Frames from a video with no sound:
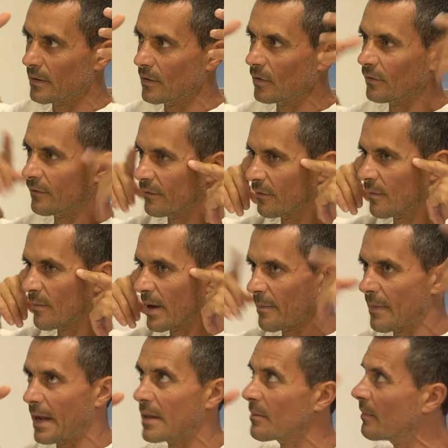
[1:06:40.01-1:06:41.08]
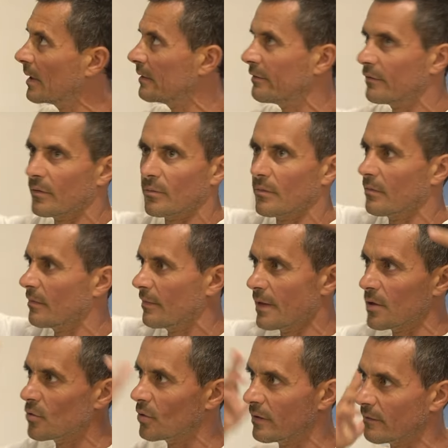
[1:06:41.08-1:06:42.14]
not from my mind but from the
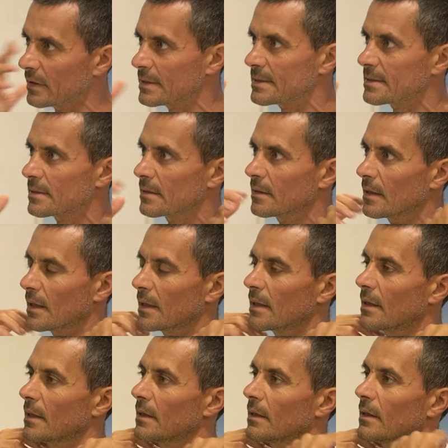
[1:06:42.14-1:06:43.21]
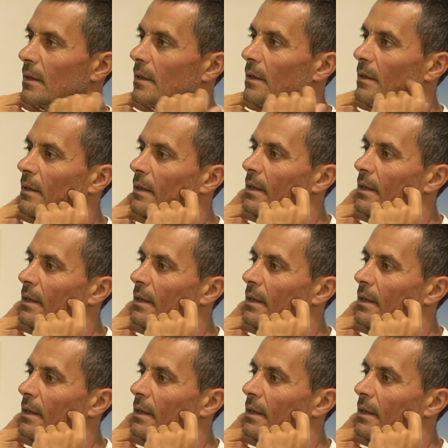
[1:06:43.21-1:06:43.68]
universe and uh,